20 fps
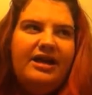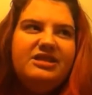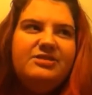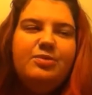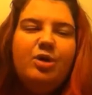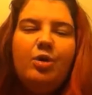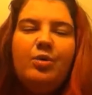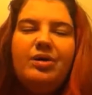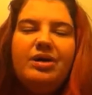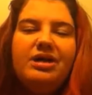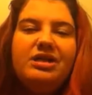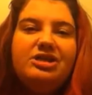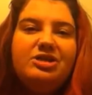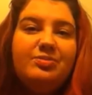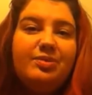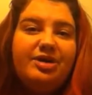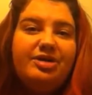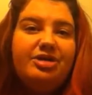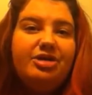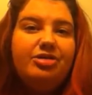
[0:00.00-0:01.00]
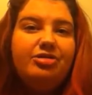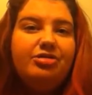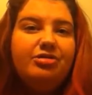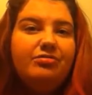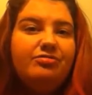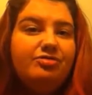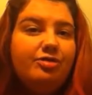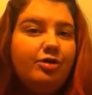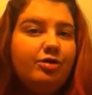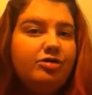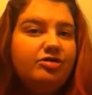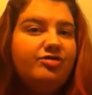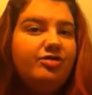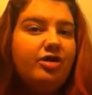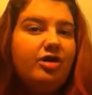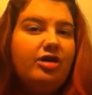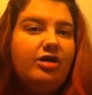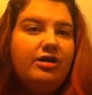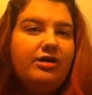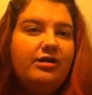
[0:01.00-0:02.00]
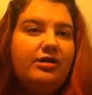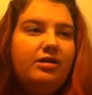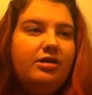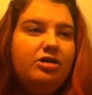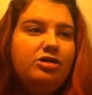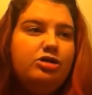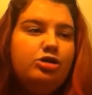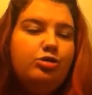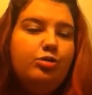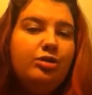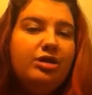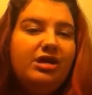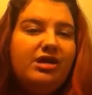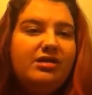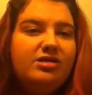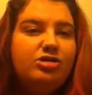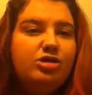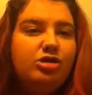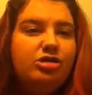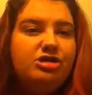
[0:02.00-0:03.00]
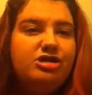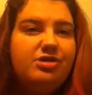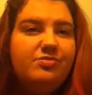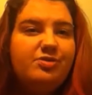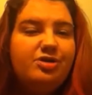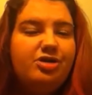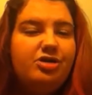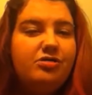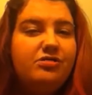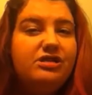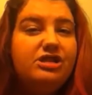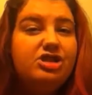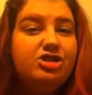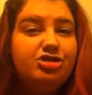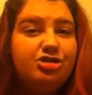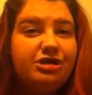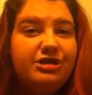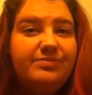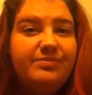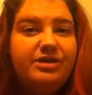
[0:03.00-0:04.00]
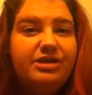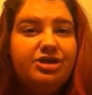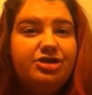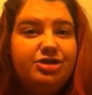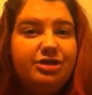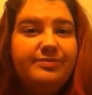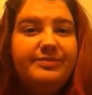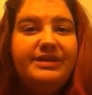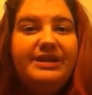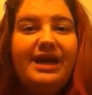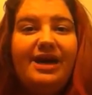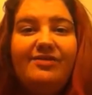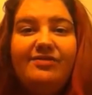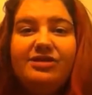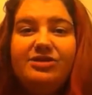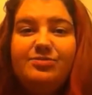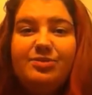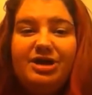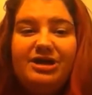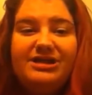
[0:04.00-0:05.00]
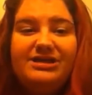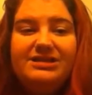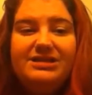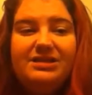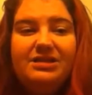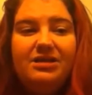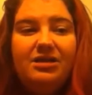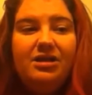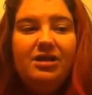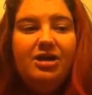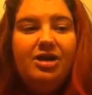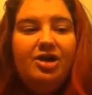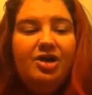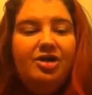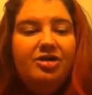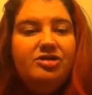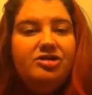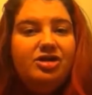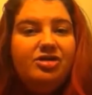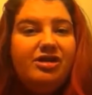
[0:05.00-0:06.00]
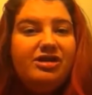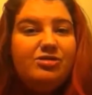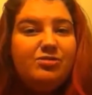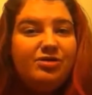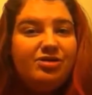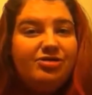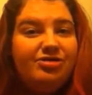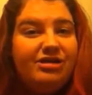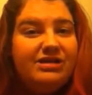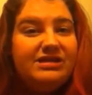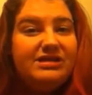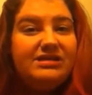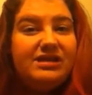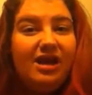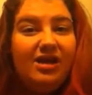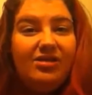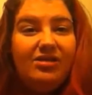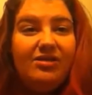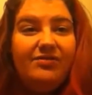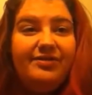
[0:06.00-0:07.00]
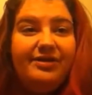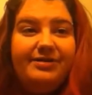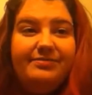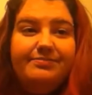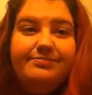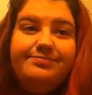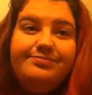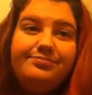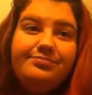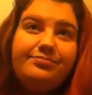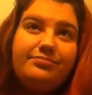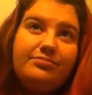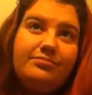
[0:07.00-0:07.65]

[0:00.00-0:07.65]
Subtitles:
willing to break the rules for twins or someone who is extremely high risk pregnancy. So that's one of the reasons I love him.